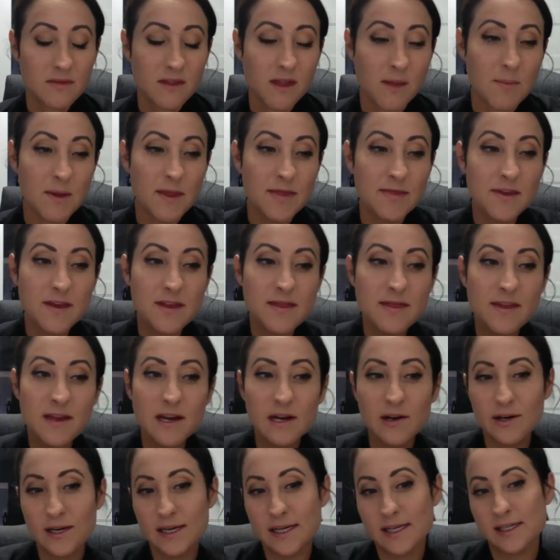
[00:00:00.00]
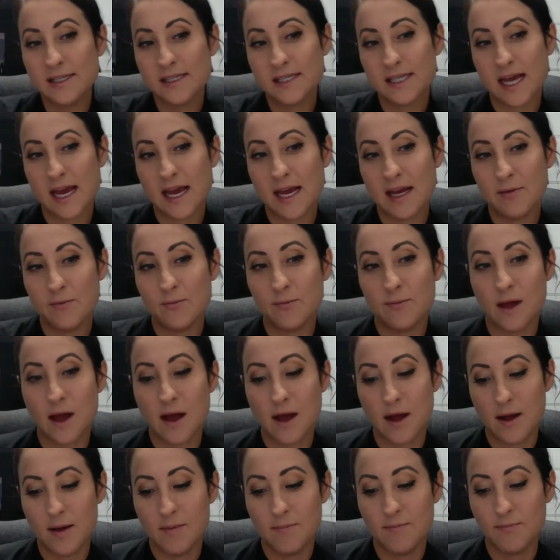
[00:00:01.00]
But then there is
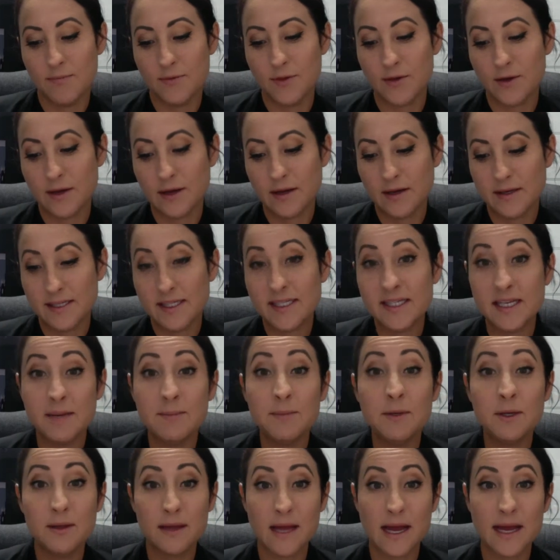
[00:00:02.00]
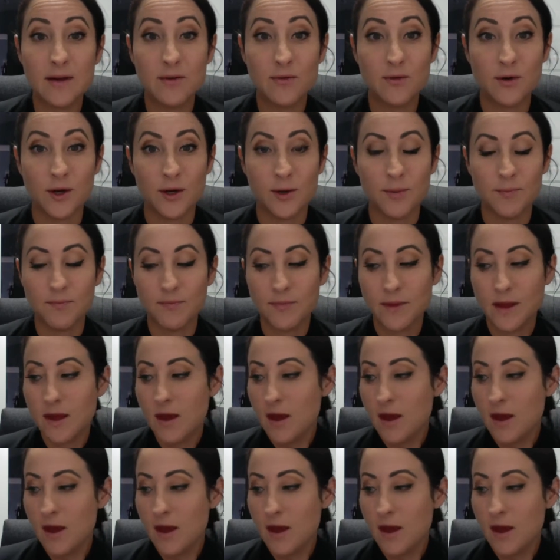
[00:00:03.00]
the simulacrum.